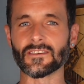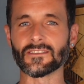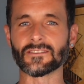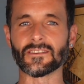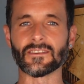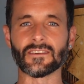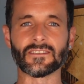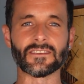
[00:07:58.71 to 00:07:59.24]
It's
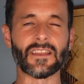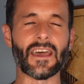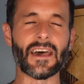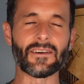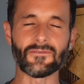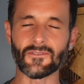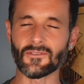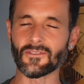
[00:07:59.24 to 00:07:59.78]
an
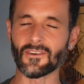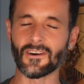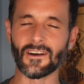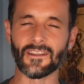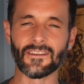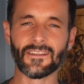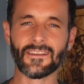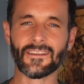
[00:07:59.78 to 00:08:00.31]

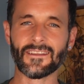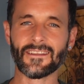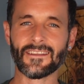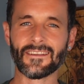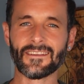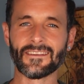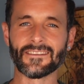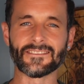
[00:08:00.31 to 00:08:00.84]
afterthought. It's a